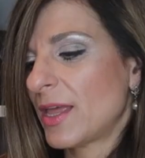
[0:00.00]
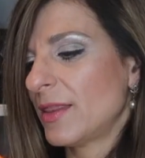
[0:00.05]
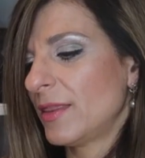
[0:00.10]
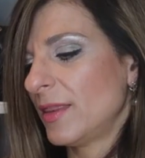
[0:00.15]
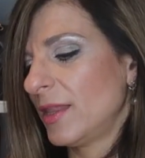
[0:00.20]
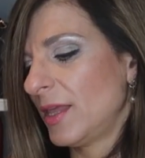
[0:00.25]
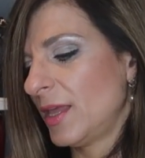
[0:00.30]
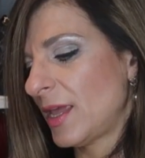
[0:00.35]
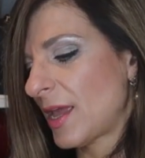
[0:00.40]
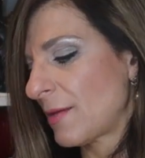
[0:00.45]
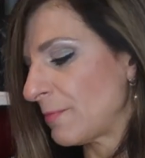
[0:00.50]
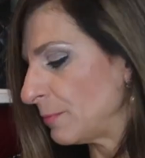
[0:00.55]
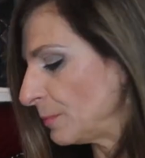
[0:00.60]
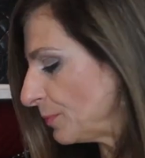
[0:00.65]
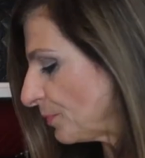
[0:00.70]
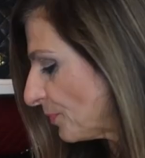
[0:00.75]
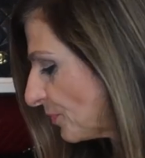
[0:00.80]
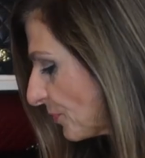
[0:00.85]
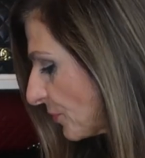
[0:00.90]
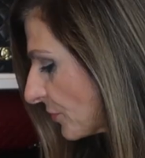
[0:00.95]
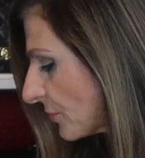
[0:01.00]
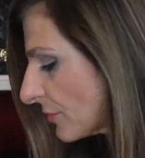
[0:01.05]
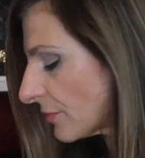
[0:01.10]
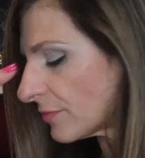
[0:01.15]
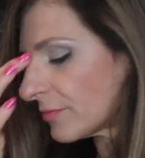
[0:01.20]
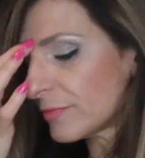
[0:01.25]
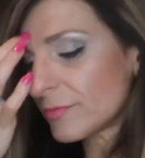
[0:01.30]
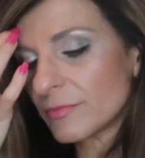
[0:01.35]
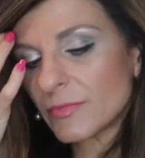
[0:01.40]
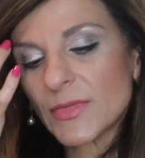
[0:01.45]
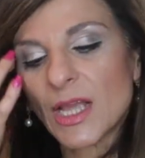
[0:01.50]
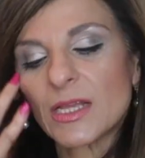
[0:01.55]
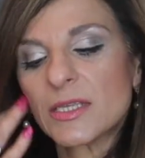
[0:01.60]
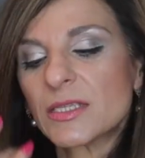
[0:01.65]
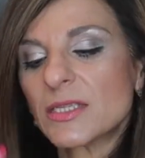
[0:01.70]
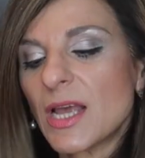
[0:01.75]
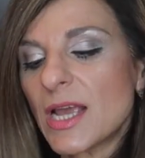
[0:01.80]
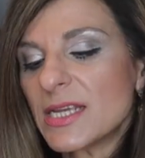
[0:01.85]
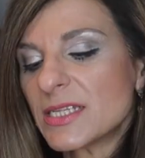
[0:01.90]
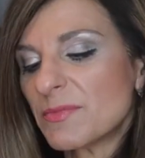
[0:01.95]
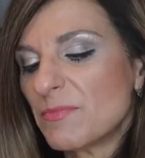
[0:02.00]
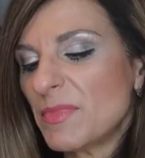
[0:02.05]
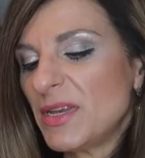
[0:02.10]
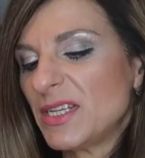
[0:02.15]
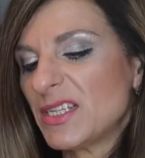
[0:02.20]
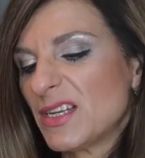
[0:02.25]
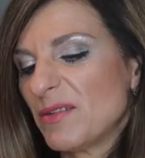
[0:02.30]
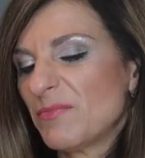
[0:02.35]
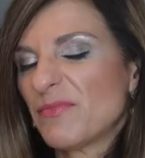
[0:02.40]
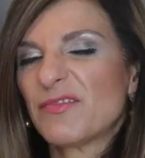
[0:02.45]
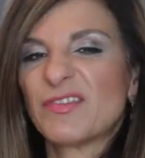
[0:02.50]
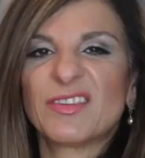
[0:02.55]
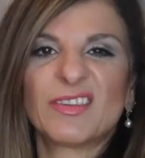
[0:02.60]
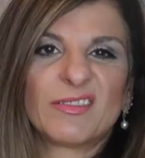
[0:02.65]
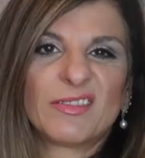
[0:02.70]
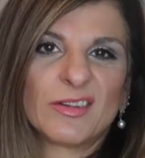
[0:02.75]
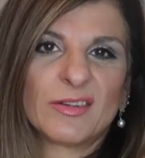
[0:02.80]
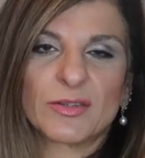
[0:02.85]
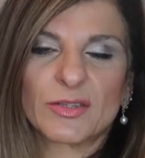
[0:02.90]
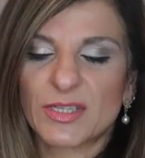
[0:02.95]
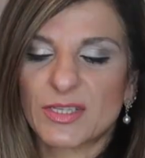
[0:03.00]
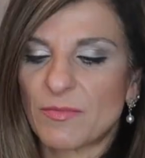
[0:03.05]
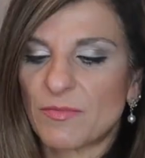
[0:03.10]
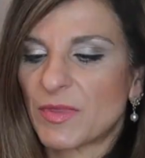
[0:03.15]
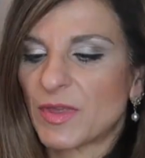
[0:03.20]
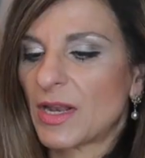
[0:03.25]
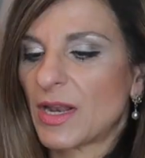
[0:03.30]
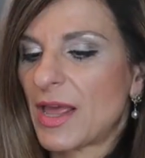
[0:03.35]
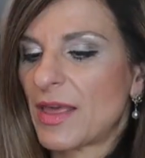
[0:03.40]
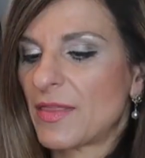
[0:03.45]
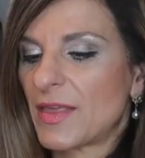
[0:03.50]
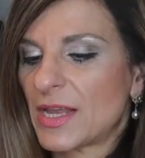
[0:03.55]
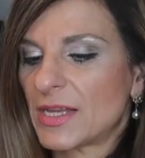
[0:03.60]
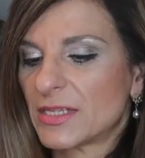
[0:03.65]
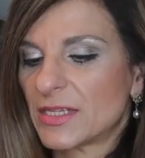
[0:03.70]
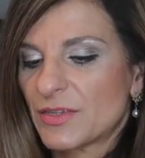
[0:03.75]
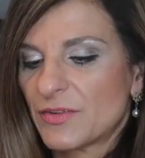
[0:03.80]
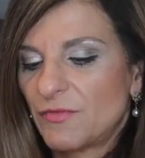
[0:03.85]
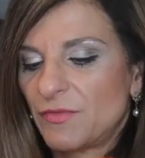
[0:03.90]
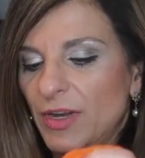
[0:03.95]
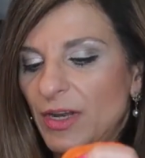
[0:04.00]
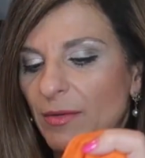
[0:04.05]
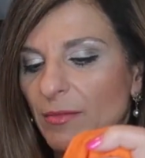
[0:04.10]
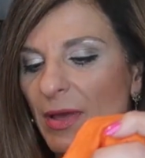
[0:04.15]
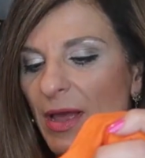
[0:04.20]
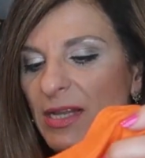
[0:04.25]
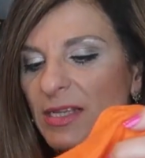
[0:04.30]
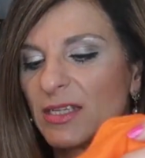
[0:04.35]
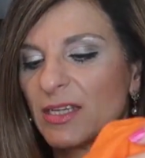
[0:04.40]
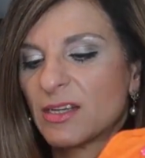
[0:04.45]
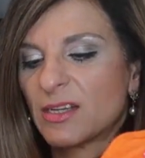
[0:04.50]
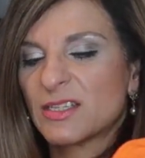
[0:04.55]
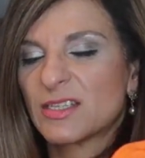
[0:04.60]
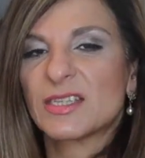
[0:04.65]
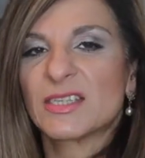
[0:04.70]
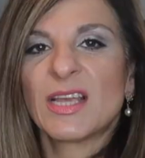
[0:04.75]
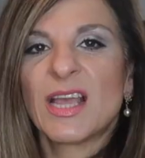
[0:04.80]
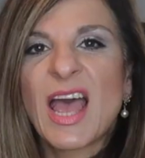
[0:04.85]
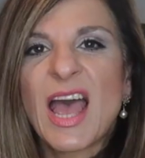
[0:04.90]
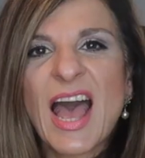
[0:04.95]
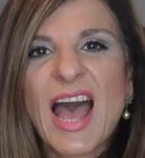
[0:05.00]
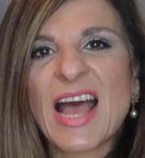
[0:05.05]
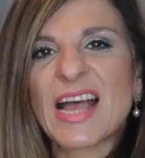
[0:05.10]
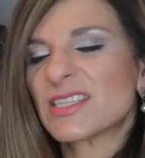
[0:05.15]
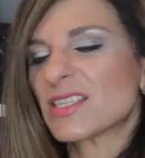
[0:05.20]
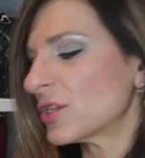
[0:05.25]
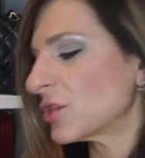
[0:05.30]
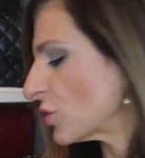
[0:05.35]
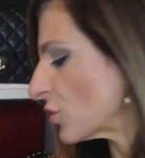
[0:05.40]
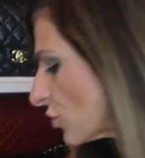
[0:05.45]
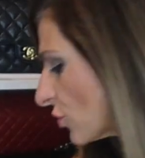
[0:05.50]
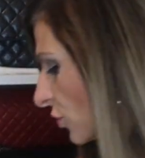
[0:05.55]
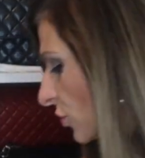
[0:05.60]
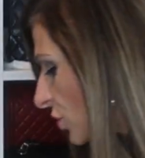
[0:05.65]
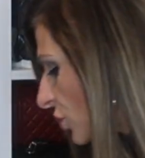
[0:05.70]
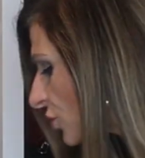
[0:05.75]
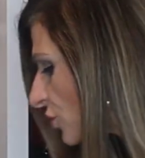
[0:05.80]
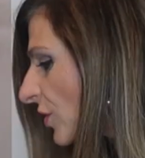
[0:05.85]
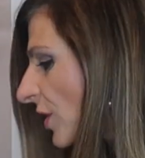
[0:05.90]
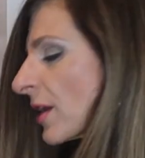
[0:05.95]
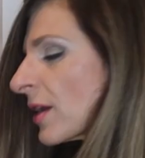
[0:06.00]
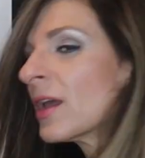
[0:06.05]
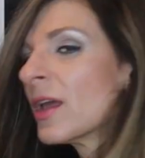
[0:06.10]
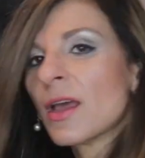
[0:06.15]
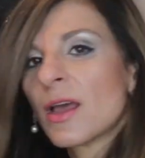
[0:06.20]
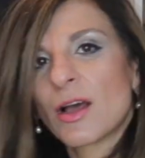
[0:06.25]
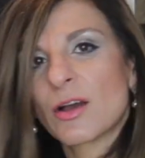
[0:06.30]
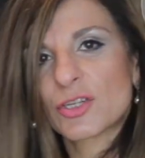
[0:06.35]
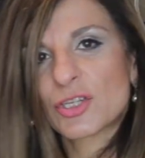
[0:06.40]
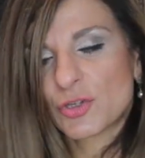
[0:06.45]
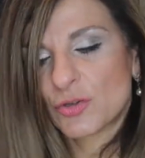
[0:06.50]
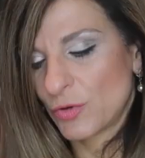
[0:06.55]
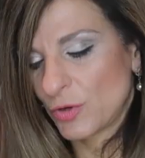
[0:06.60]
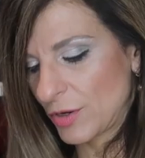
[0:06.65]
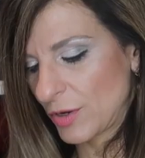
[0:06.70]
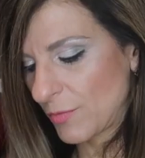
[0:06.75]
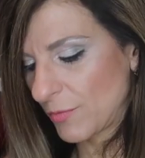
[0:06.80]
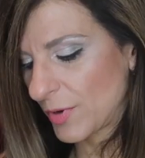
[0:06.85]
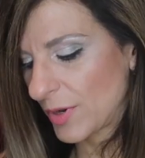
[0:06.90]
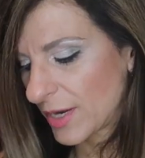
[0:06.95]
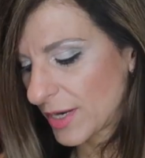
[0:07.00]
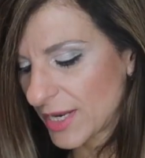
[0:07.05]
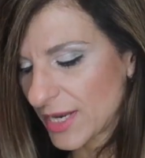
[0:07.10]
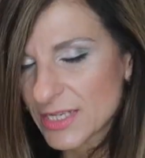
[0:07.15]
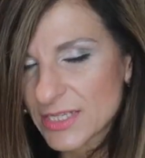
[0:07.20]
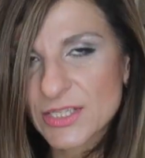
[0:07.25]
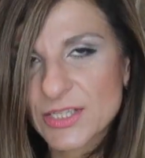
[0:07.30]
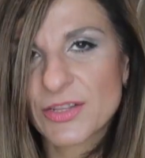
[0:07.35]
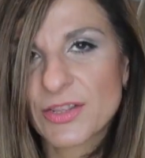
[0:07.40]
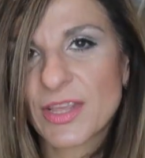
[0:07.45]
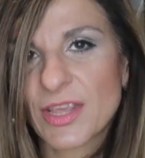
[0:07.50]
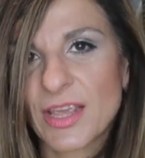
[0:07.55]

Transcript: in the size medium. But you know, something like that doesn't really matter because it has a drawstring. I'll show you it when I get to